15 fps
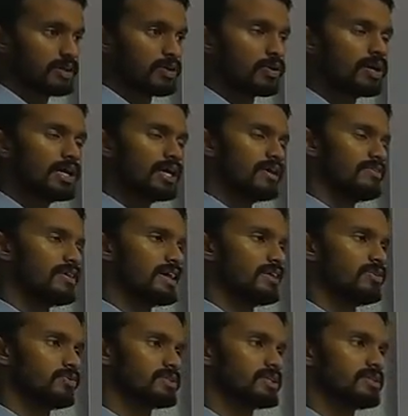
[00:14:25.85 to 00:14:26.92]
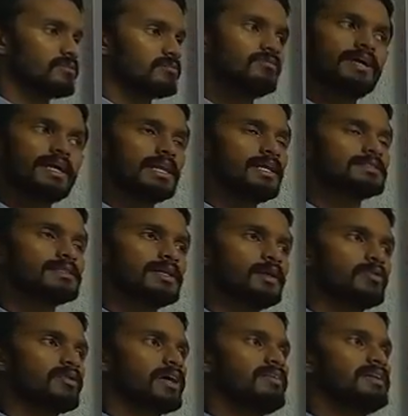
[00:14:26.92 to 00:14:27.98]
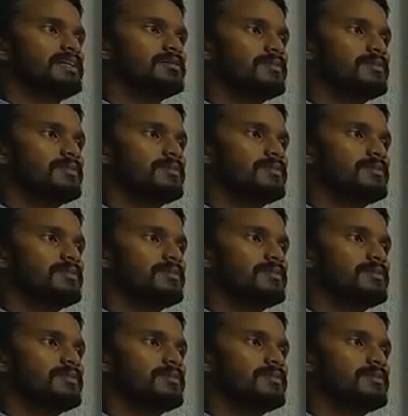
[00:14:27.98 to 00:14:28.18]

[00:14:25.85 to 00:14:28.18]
We know we are using mainly in center of gravity